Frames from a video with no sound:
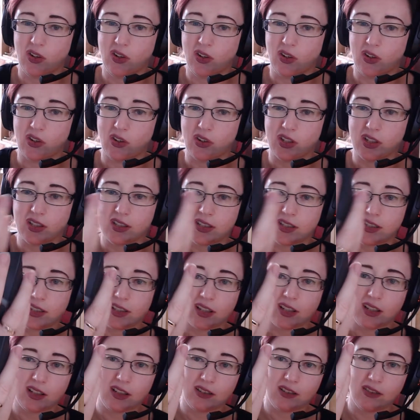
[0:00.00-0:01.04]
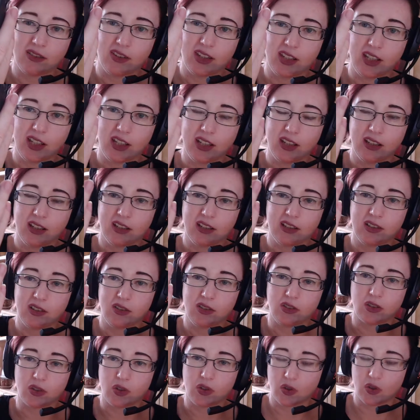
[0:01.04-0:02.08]
on it kind of thing.
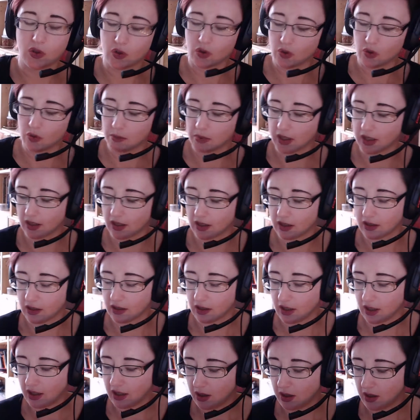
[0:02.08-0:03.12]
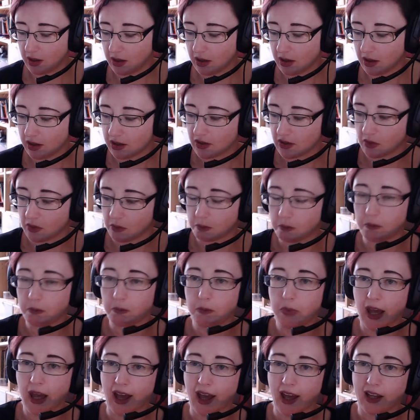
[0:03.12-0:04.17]
Not super... So
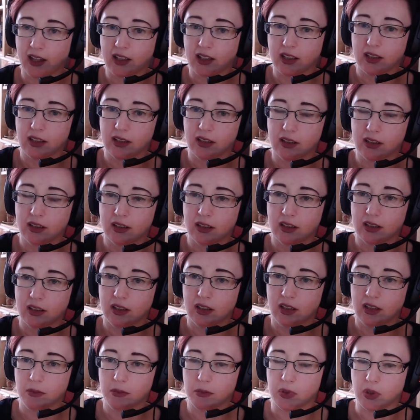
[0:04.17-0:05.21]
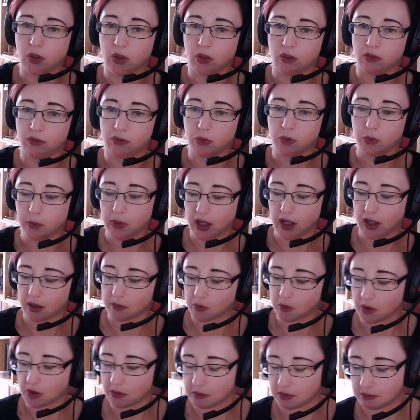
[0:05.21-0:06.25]
back, but not a full palm
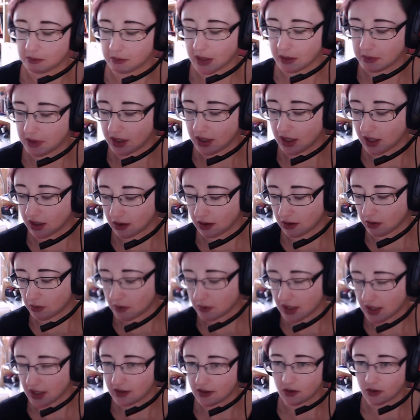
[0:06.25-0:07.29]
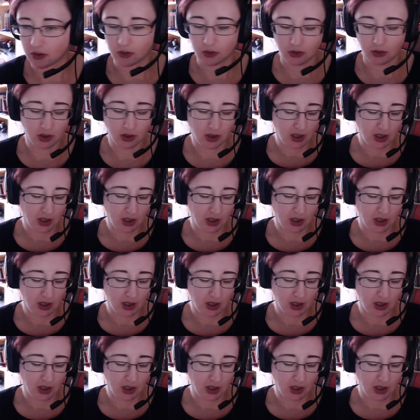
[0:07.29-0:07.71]
grip, maybe. I don't know what that's called.